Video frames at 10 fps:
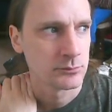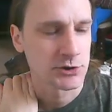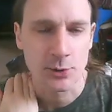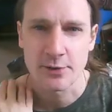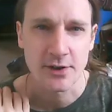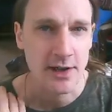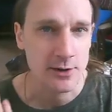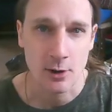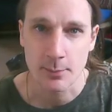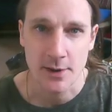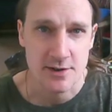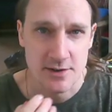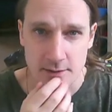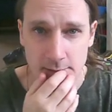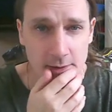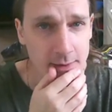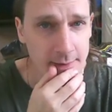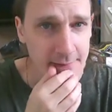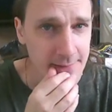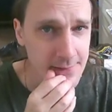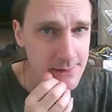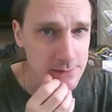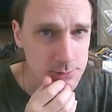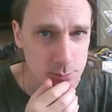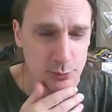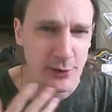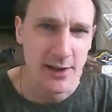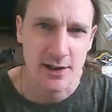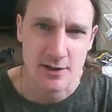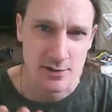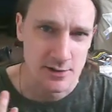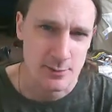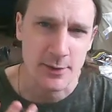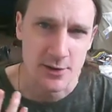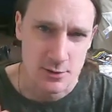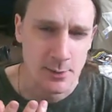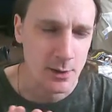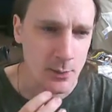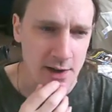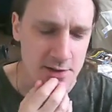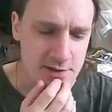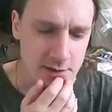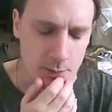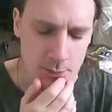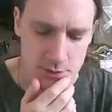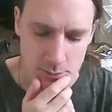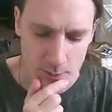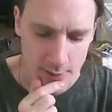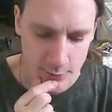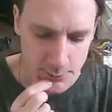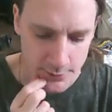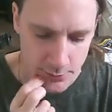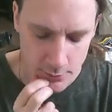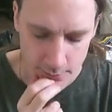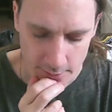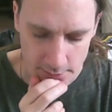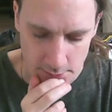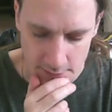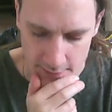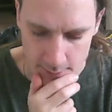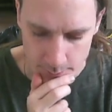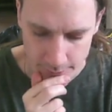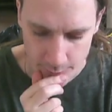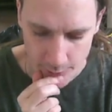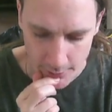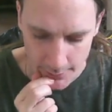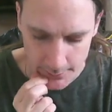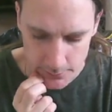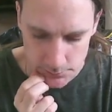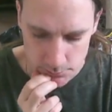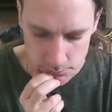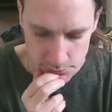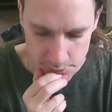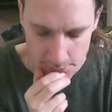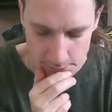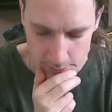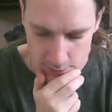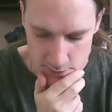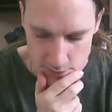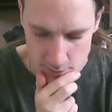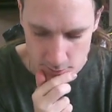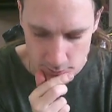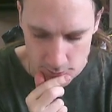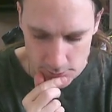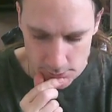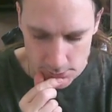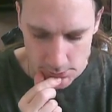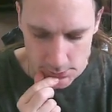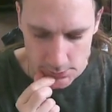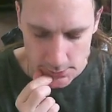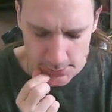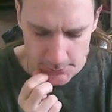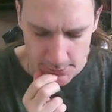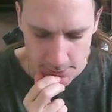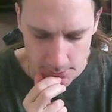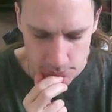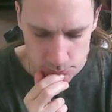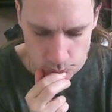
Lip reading: So if I get comments that, like, bring something to my awareness that I wasn't aware of before, then, like, that would be alright, to be honest. I mean,